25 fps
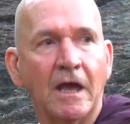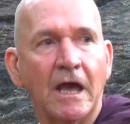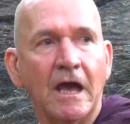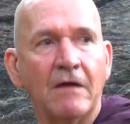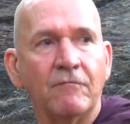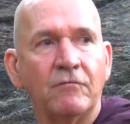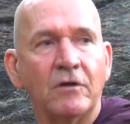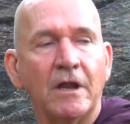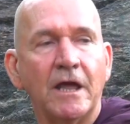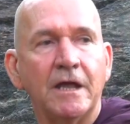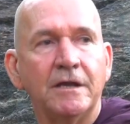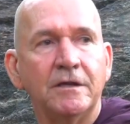
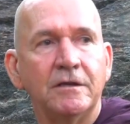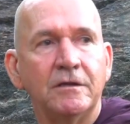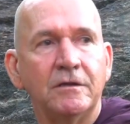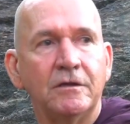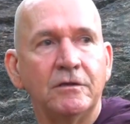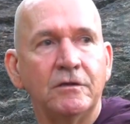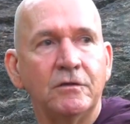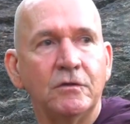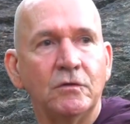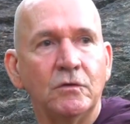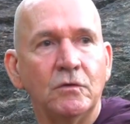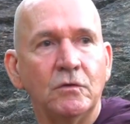have led
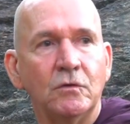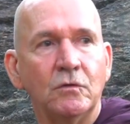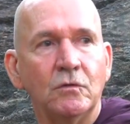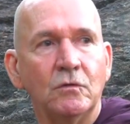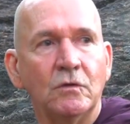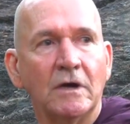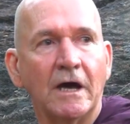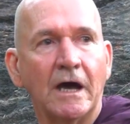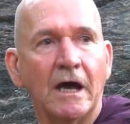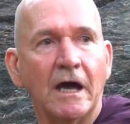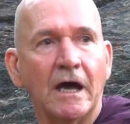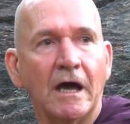
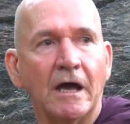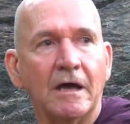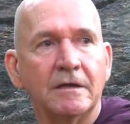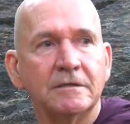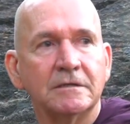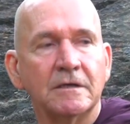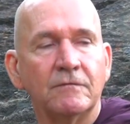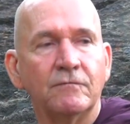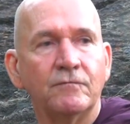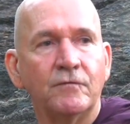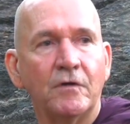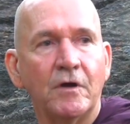to
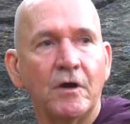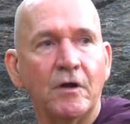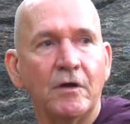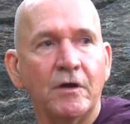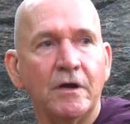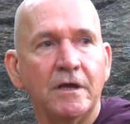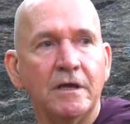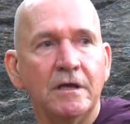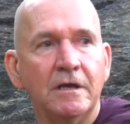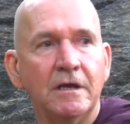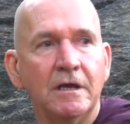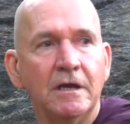uh, some
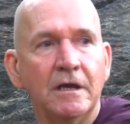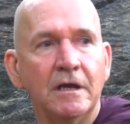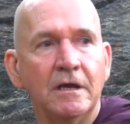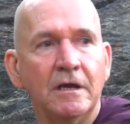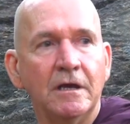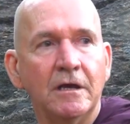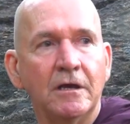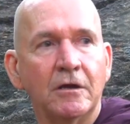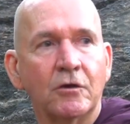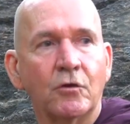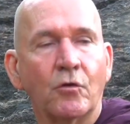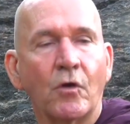very
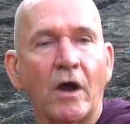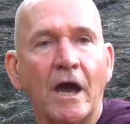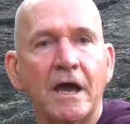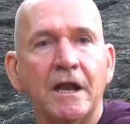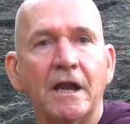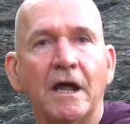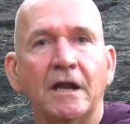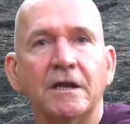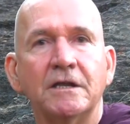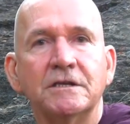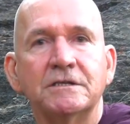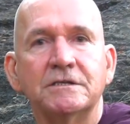
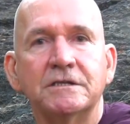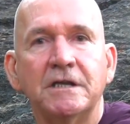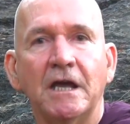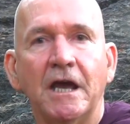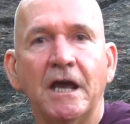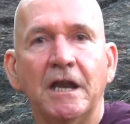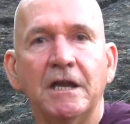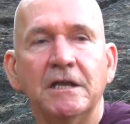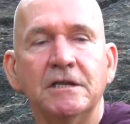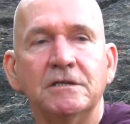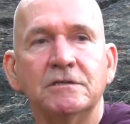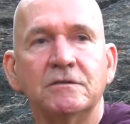great
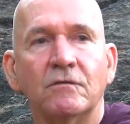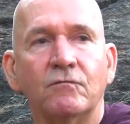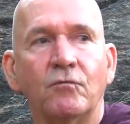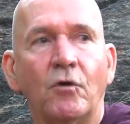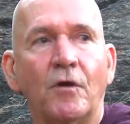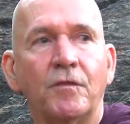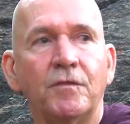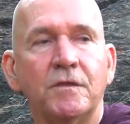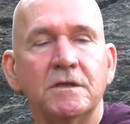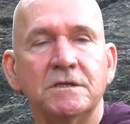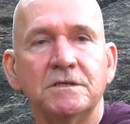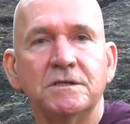understandings of
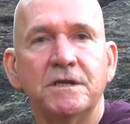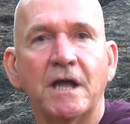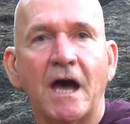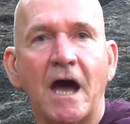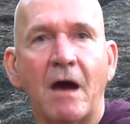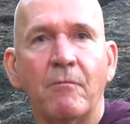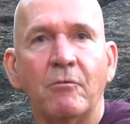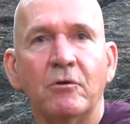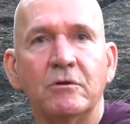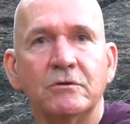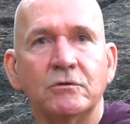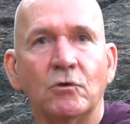what this
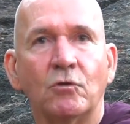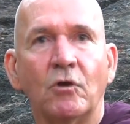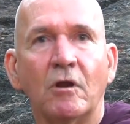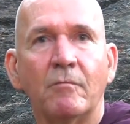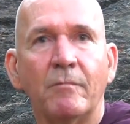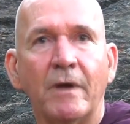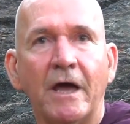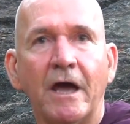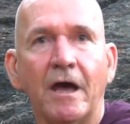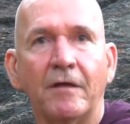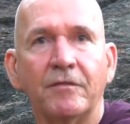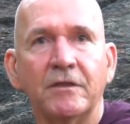Dharma is
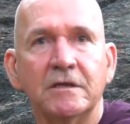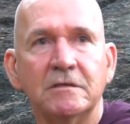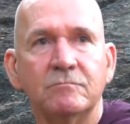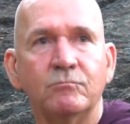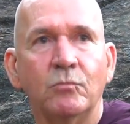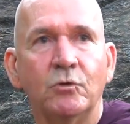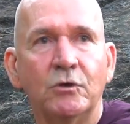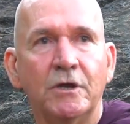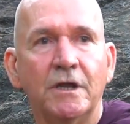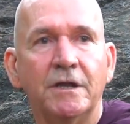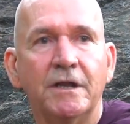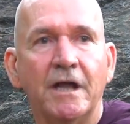all about, this
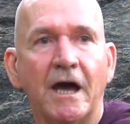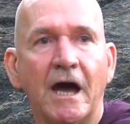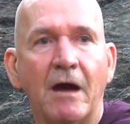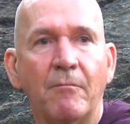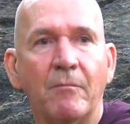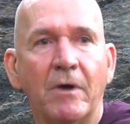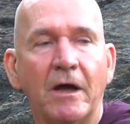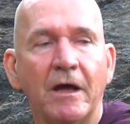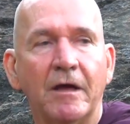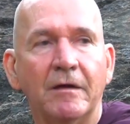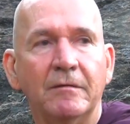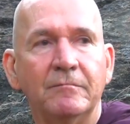Buddha
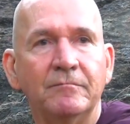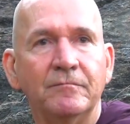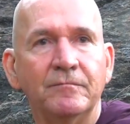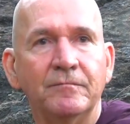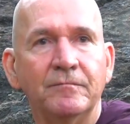Dharma.